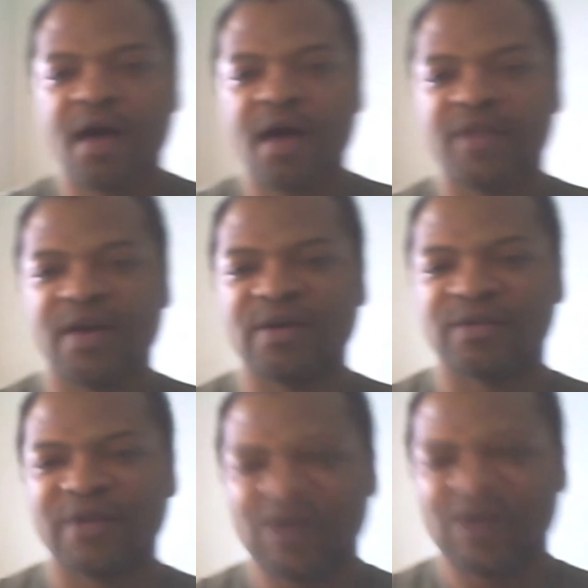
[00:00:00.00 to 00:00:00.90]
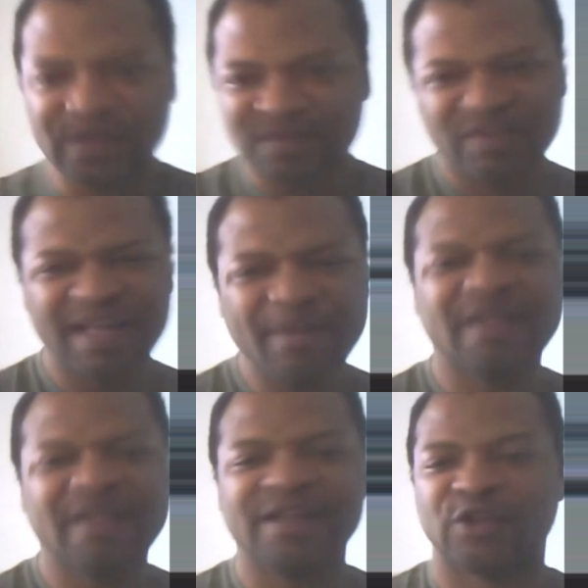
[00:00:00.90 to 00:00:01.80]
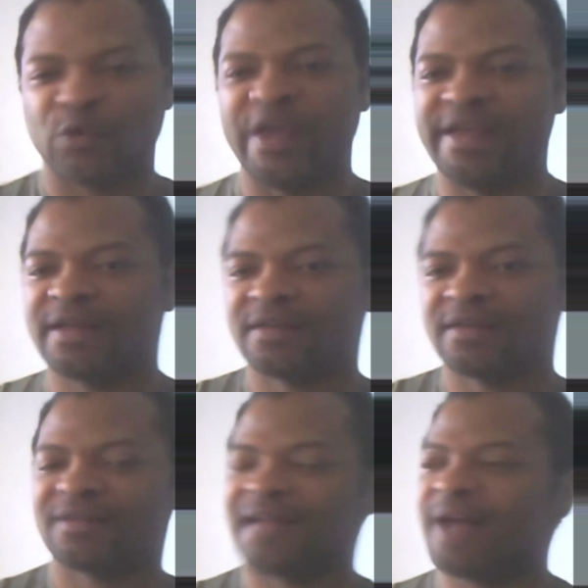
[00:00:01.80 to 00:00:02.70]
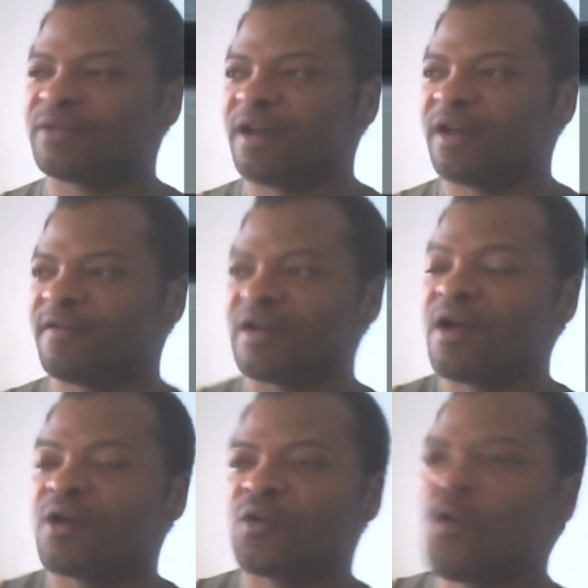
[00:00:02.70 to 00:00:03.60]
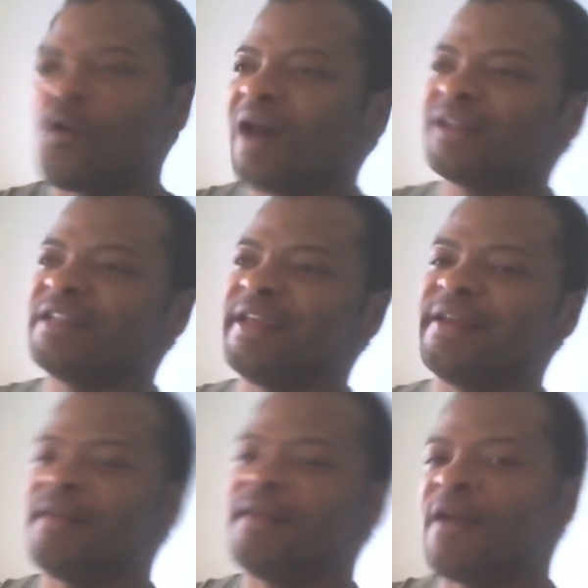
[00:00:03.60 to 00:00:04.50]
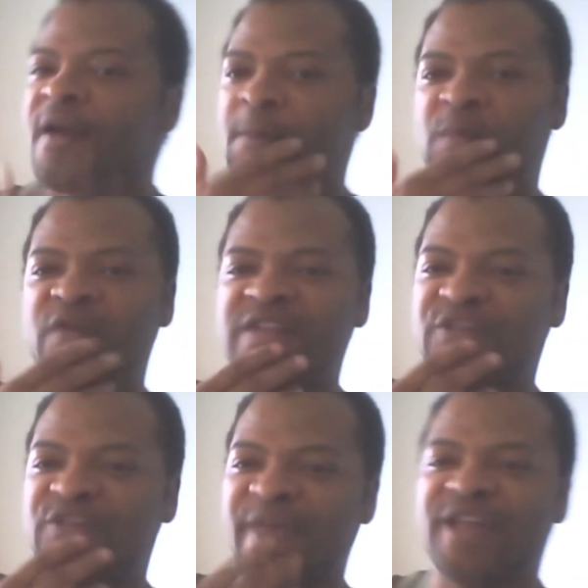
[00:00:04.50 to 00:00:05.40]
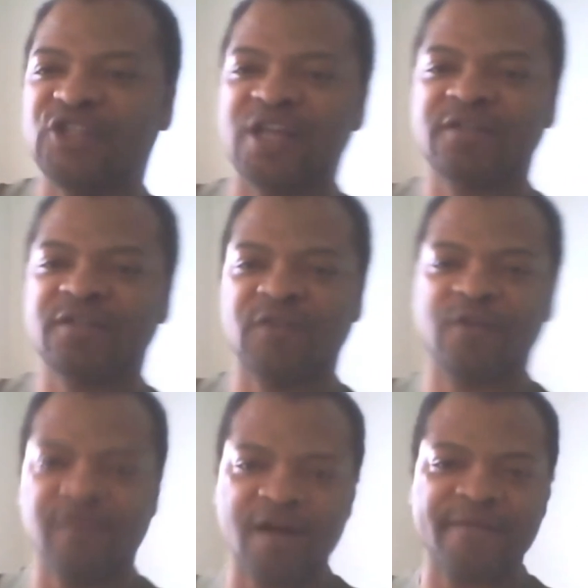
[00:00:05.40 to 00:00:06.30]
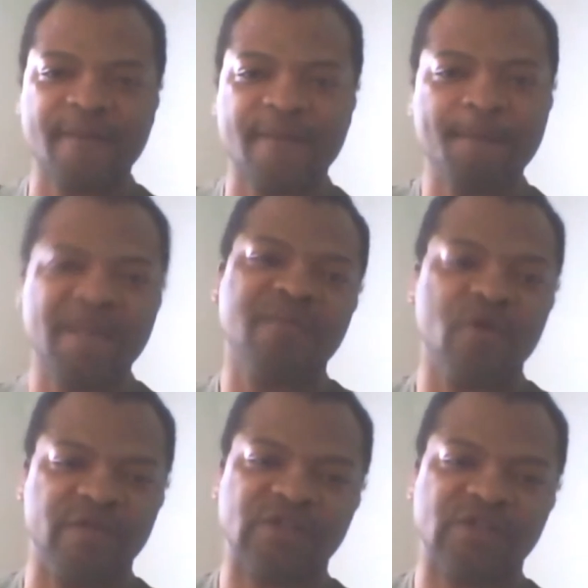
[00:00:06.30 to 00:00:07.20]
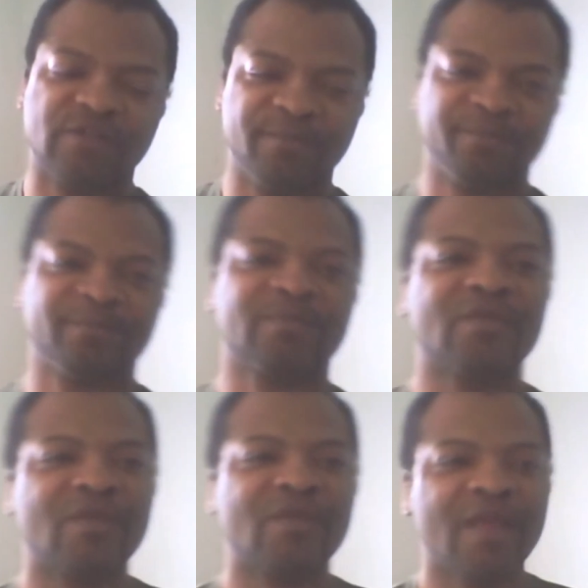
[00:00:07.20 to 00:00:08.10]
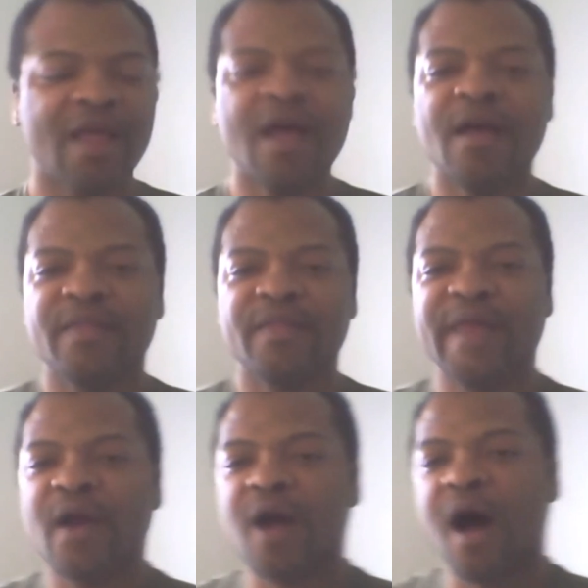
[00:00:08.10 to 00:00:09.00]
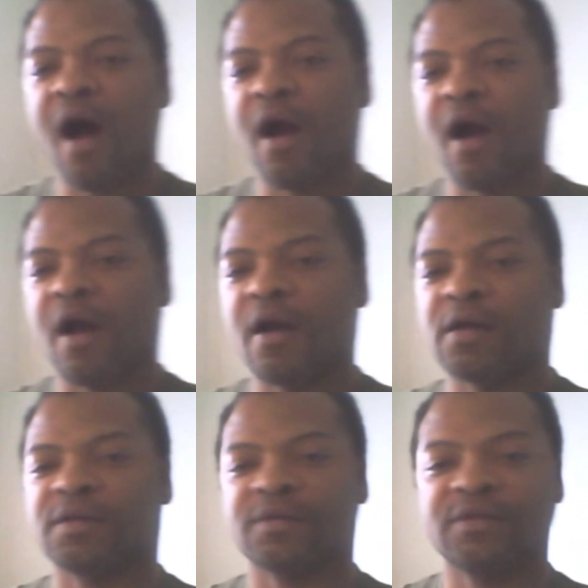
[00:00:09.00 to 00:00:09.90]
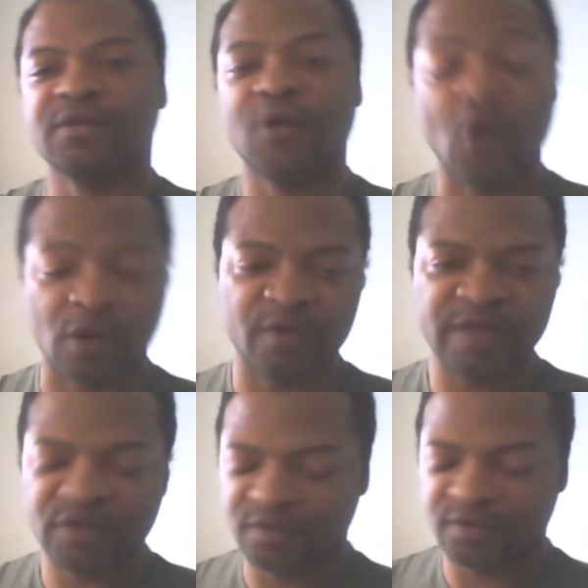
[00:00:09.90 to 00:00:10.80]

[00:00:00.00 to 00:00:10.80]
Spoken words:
There are typically three types of quality movies made just for fun B movies. There are your horror movies,